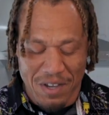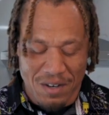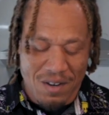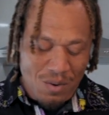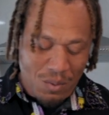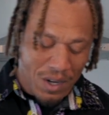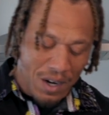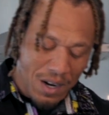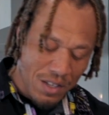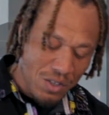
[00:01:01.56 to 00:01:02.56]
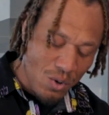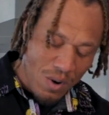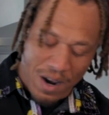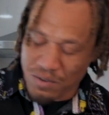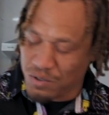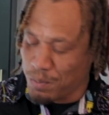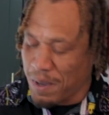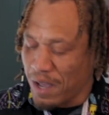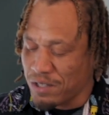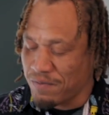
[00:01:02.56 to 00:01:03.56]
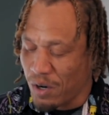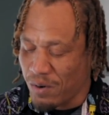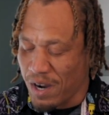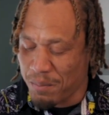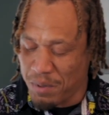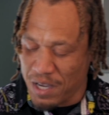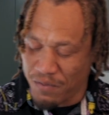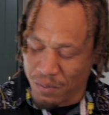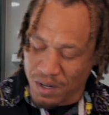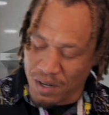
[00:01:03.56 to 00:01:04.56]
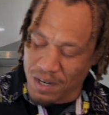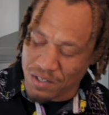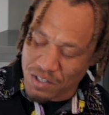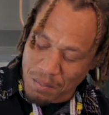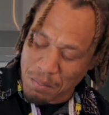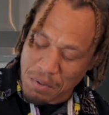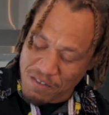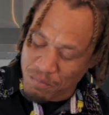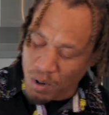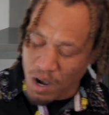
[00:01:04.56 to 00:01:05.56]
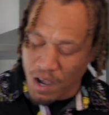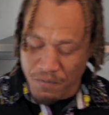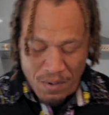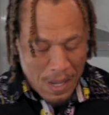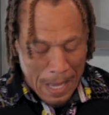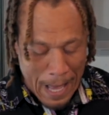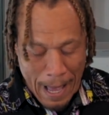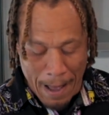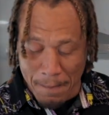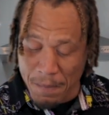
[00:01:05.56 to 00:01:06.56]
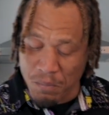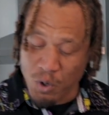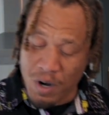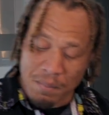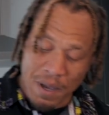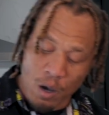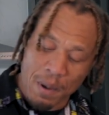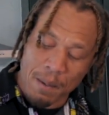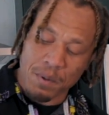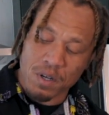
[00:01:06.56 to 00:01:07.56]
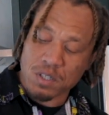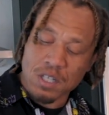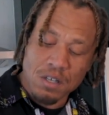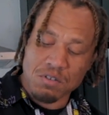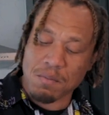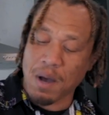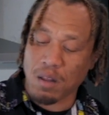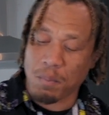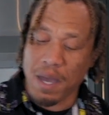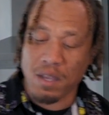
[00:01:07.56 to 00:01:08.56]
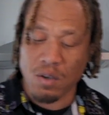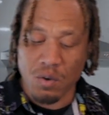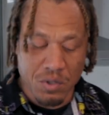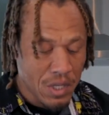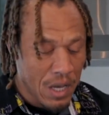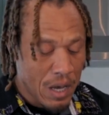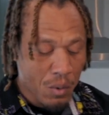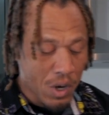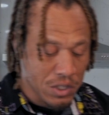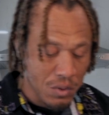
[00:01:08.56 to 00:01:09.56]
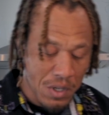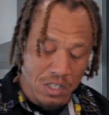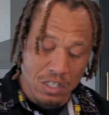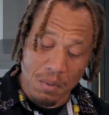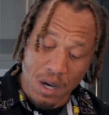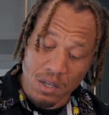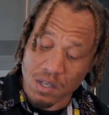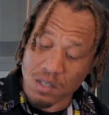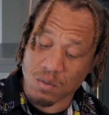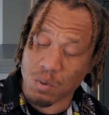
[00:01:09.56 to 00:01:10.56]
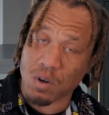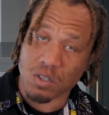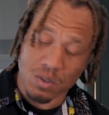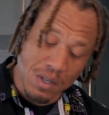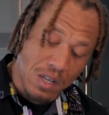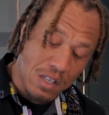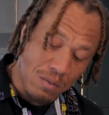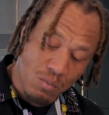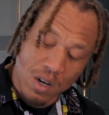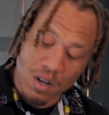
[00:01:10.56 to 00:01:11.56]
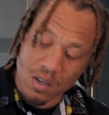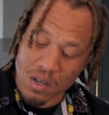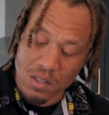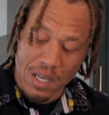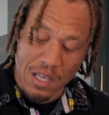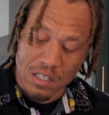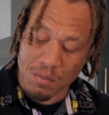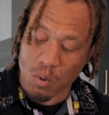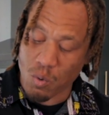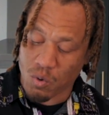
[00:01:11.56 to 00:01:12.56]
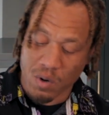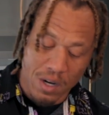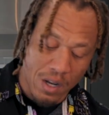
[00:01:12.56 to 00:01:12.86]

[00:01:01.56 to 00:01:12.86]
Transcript: in. We're gonna need 2 pounds of our ground beef. We're gonna need some beef broth, green bell peppers, some jalapenos. We'll also need some onions. We'll also need some red onions and some green